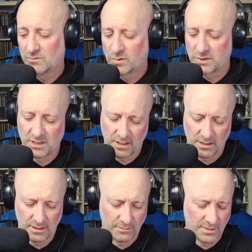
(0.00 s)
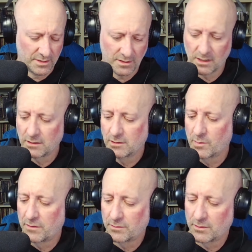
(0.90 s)
One second, I, I just got to clear
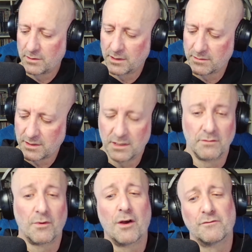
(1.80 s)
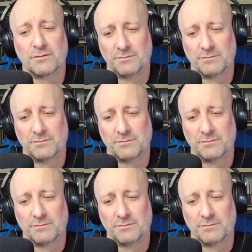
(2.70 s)
my throat here. It's getting rough.